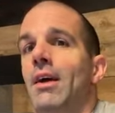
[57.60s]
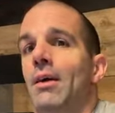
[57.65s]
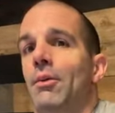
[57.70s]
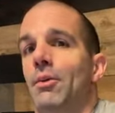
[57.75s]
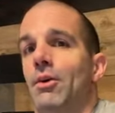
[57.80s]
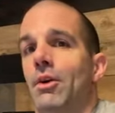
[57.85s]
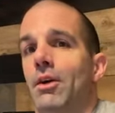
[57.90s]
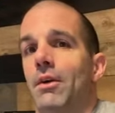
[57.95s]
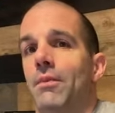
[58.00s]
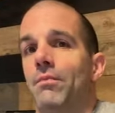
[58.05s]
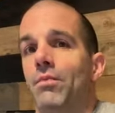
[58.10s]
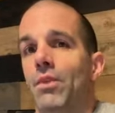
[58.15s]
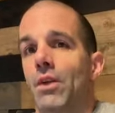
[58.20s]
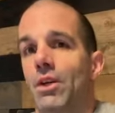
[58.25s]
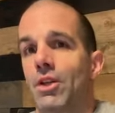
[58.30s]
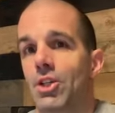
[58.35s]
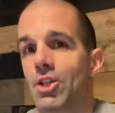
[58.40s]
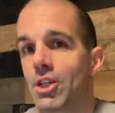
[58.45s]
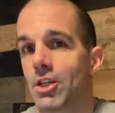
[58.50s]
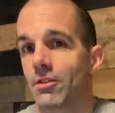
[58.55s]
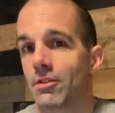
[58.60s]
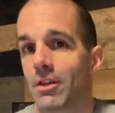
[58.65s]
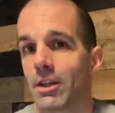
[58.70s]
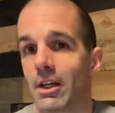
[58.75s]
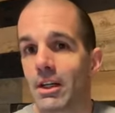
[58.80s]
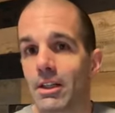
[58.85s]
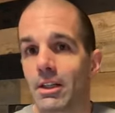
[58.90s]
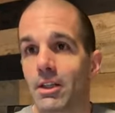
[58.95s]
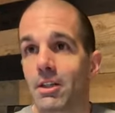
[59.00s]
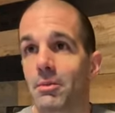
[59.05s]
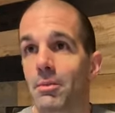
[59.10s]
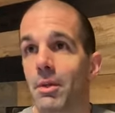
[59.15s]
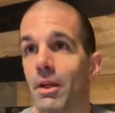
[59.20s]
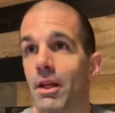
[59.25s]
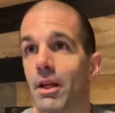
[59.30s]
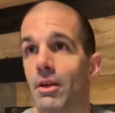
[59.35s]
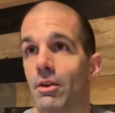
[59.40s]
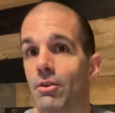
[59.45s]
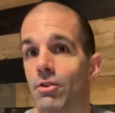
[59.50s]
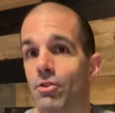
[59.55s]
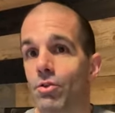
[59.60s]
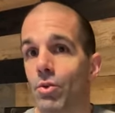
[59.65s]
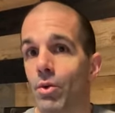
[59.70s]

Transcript: and we're shifting a little bit here in